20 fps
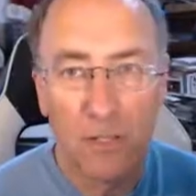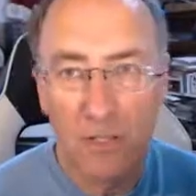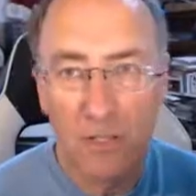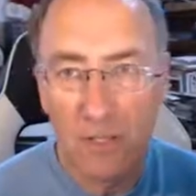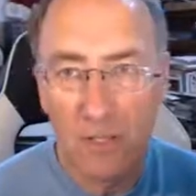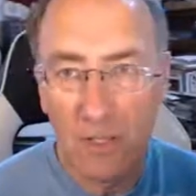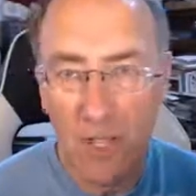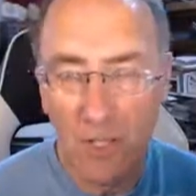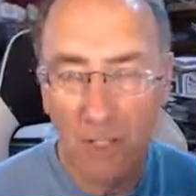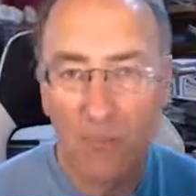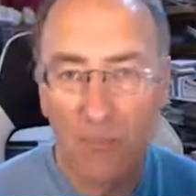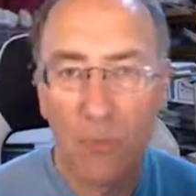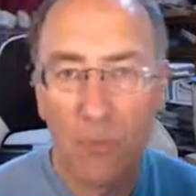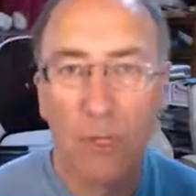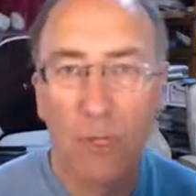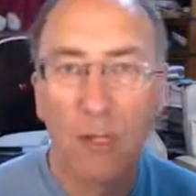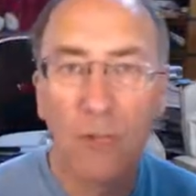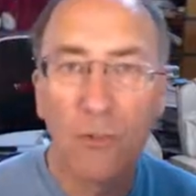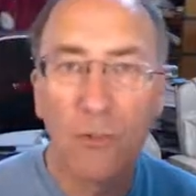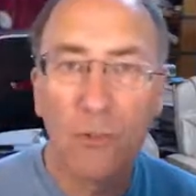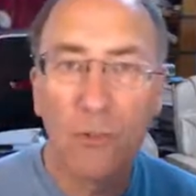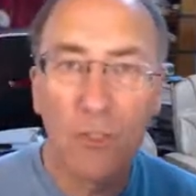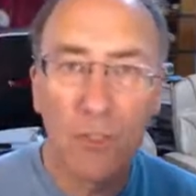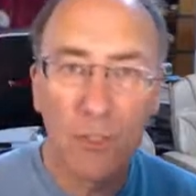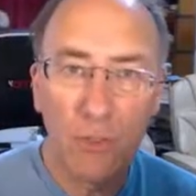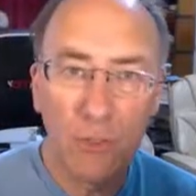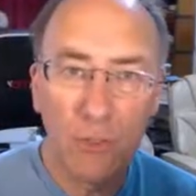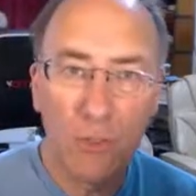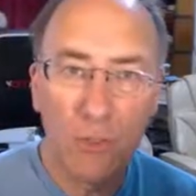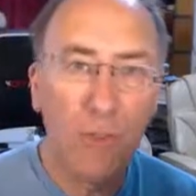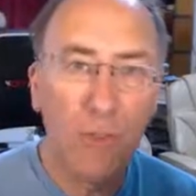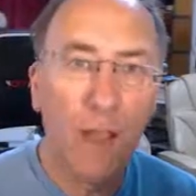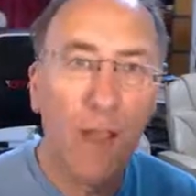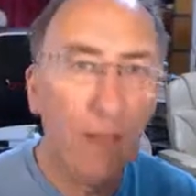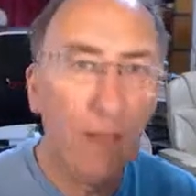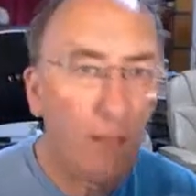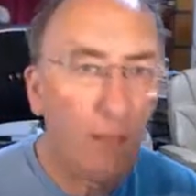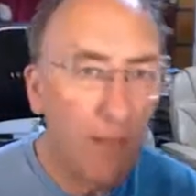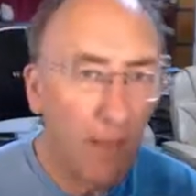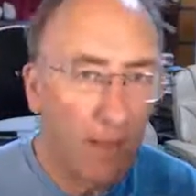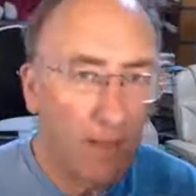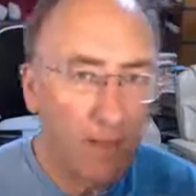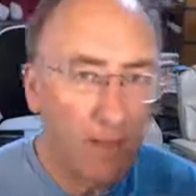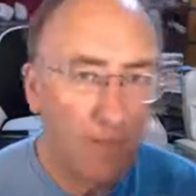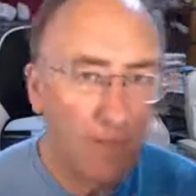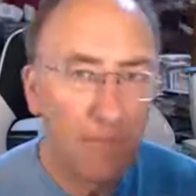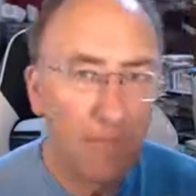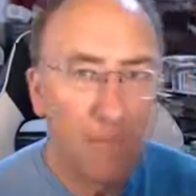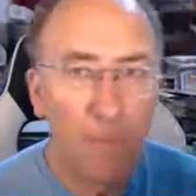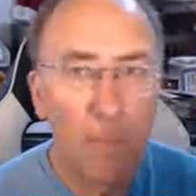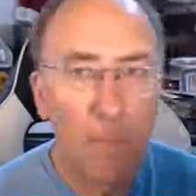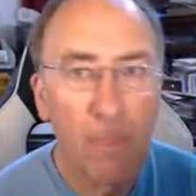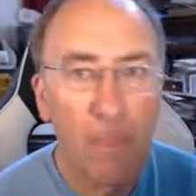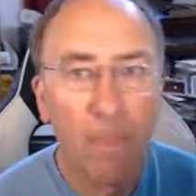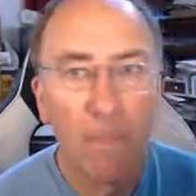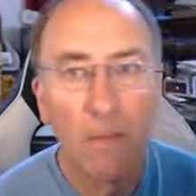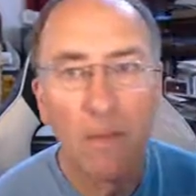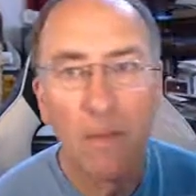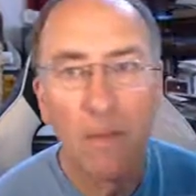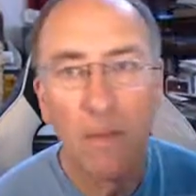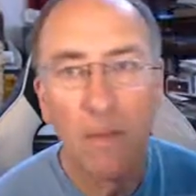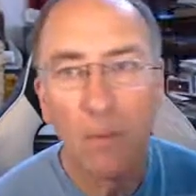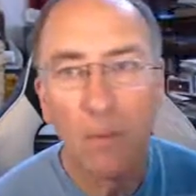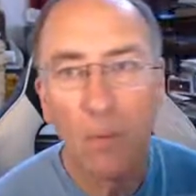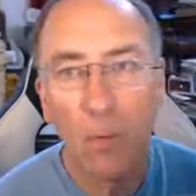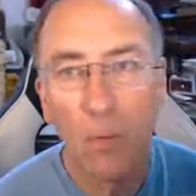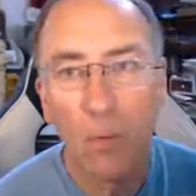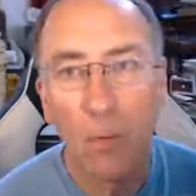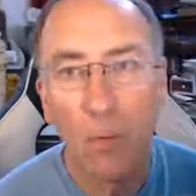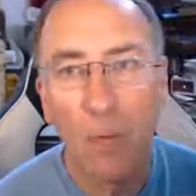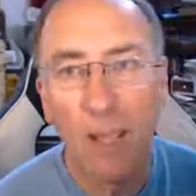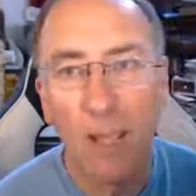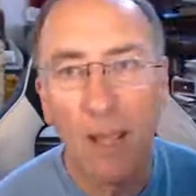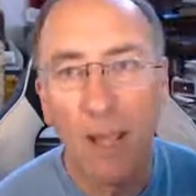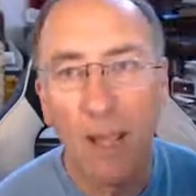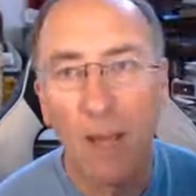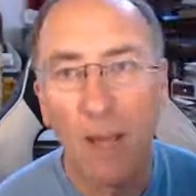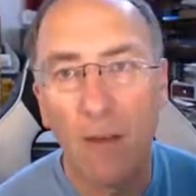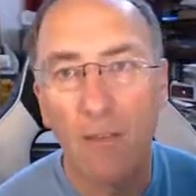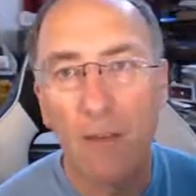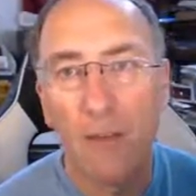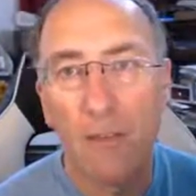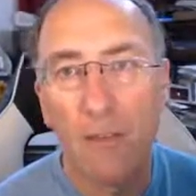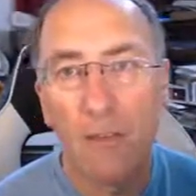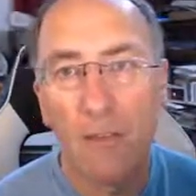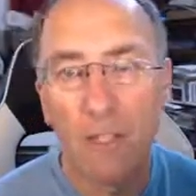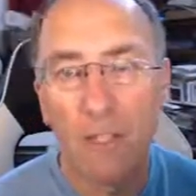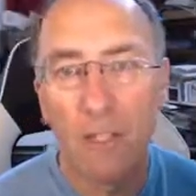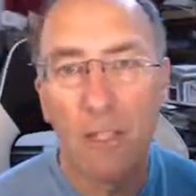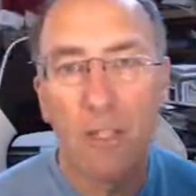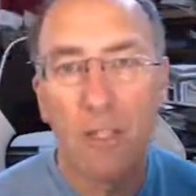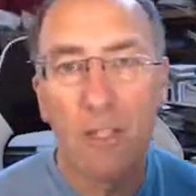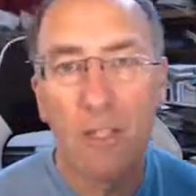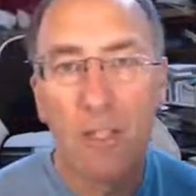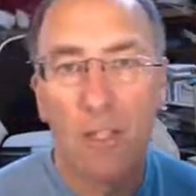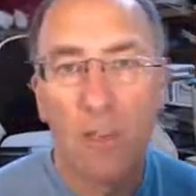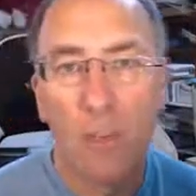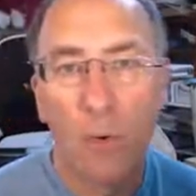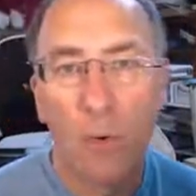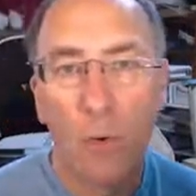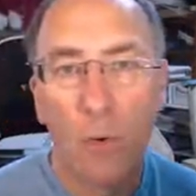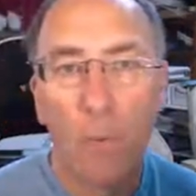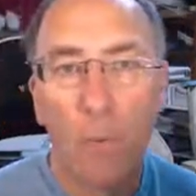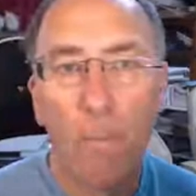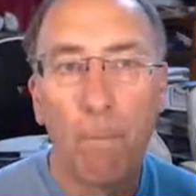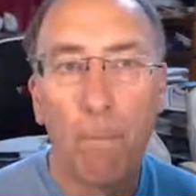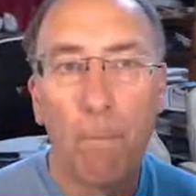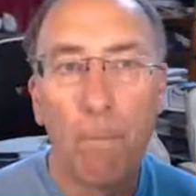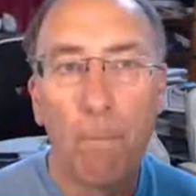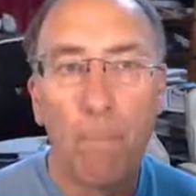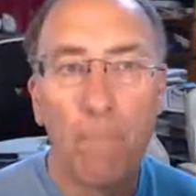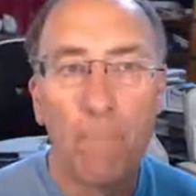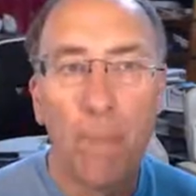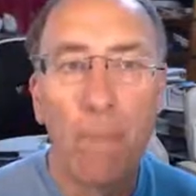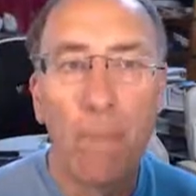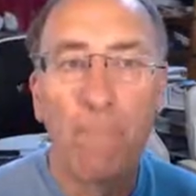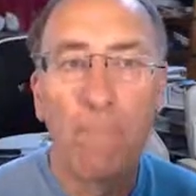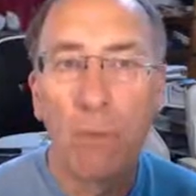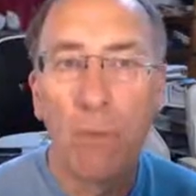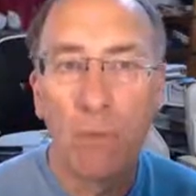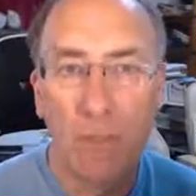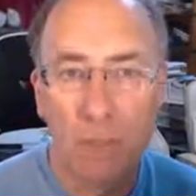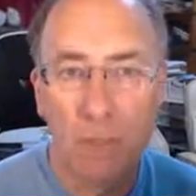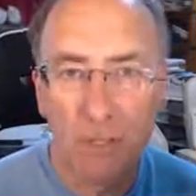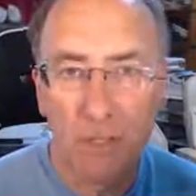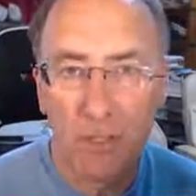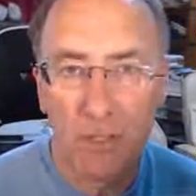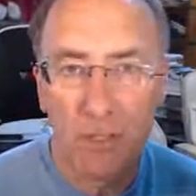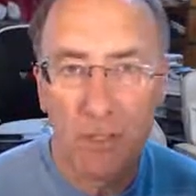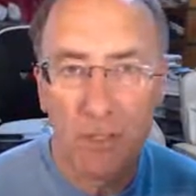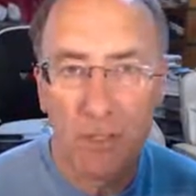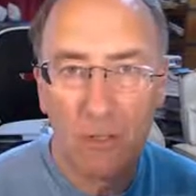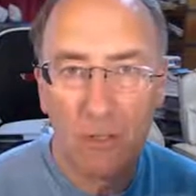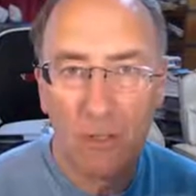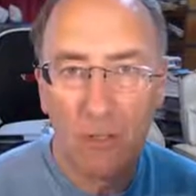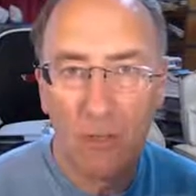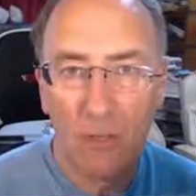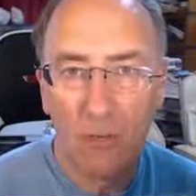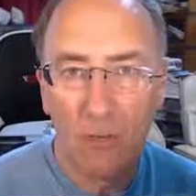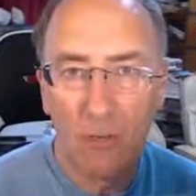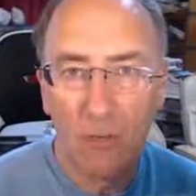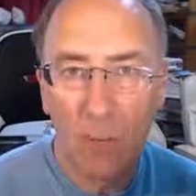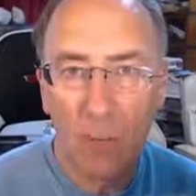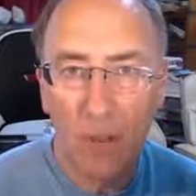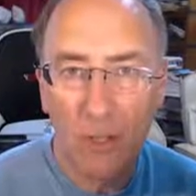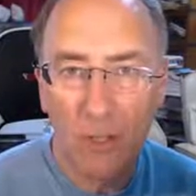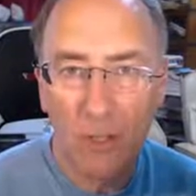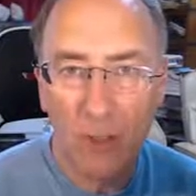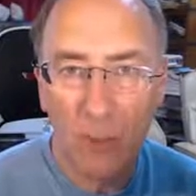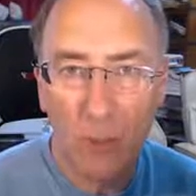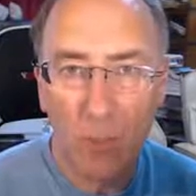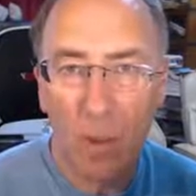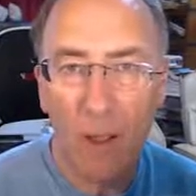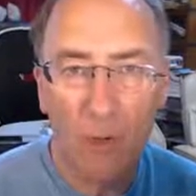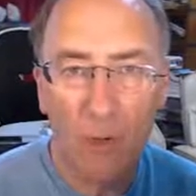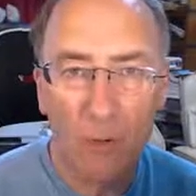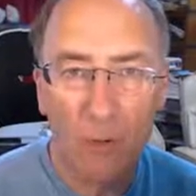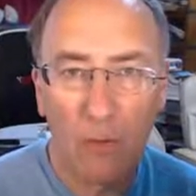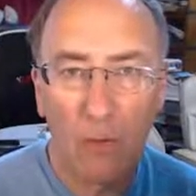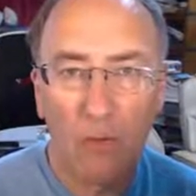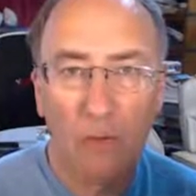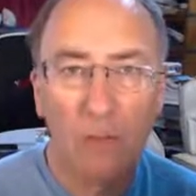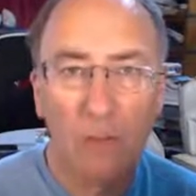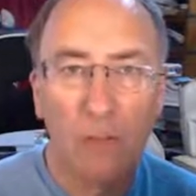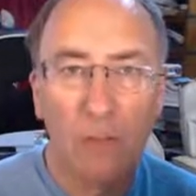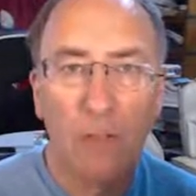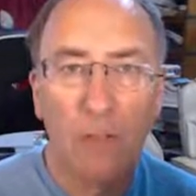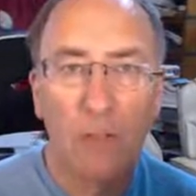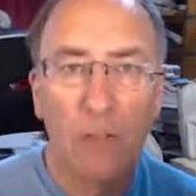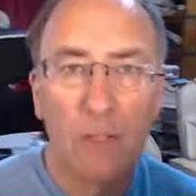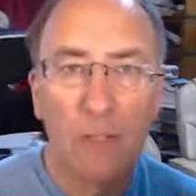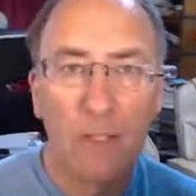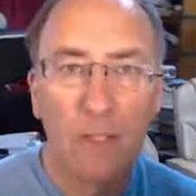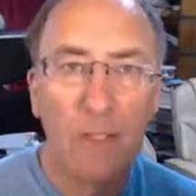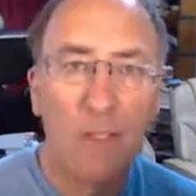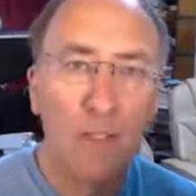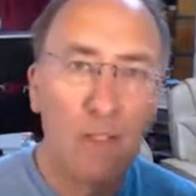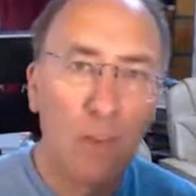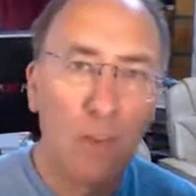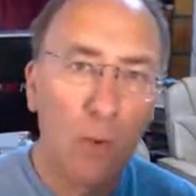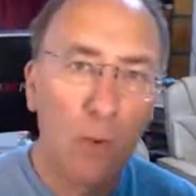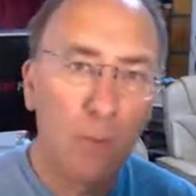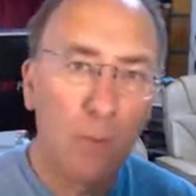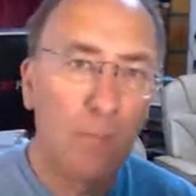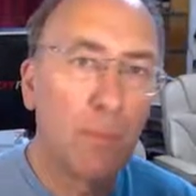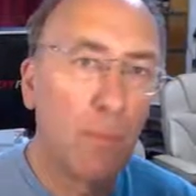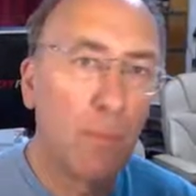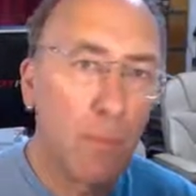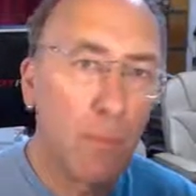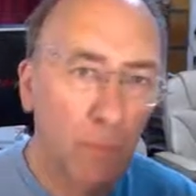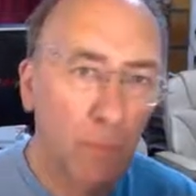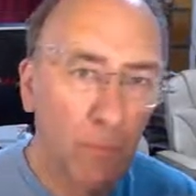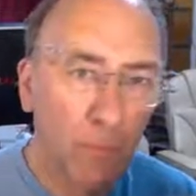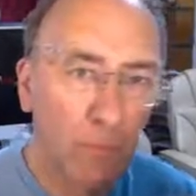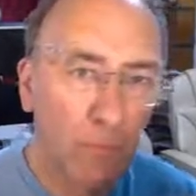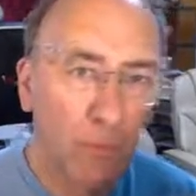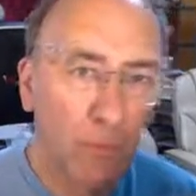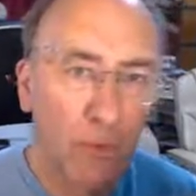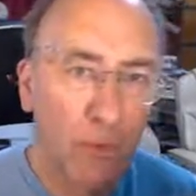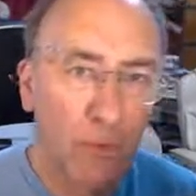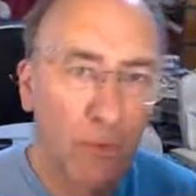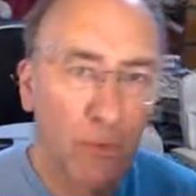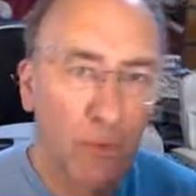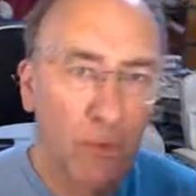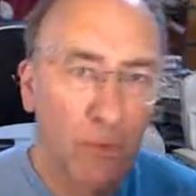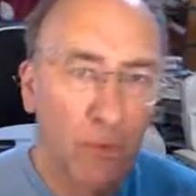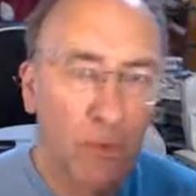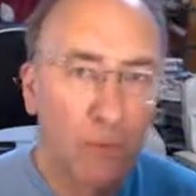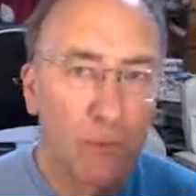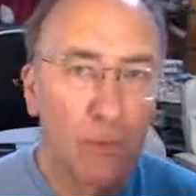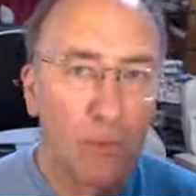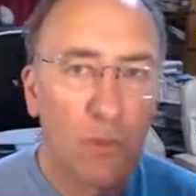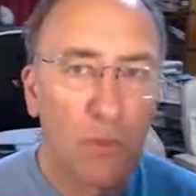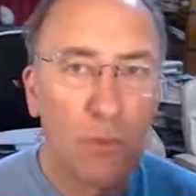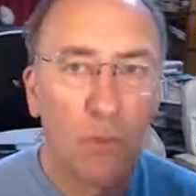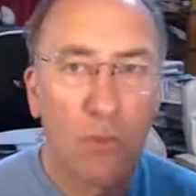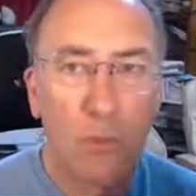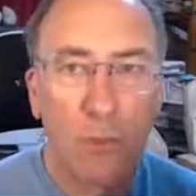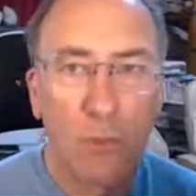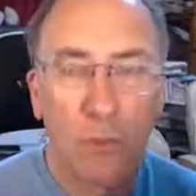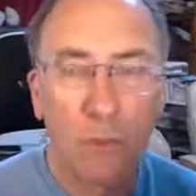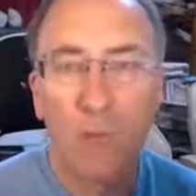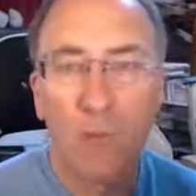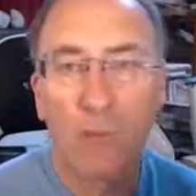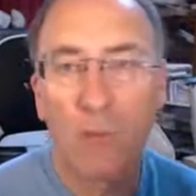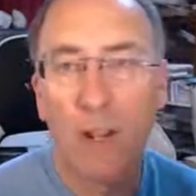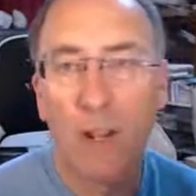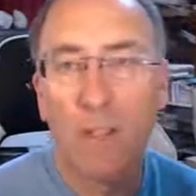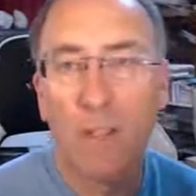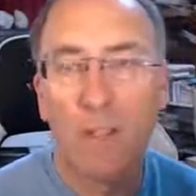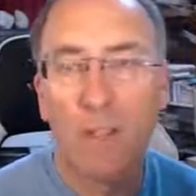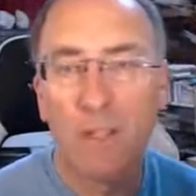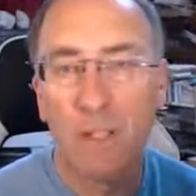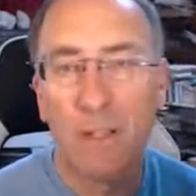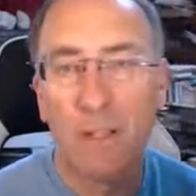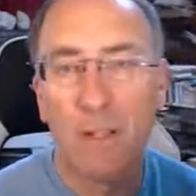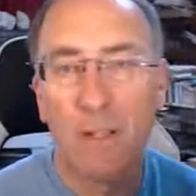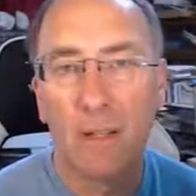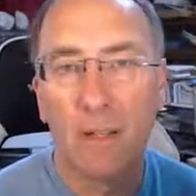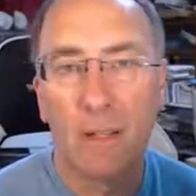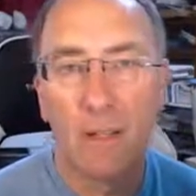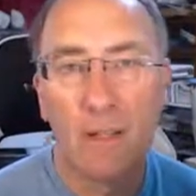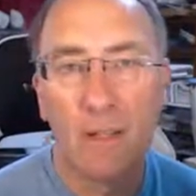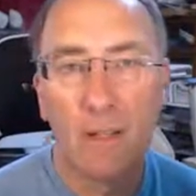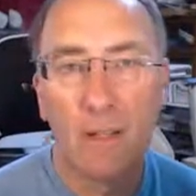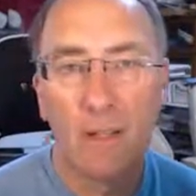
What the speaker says: decimal countries you don't have that, but we have these memories of why 12 is so important. So the 12 strands of DNA,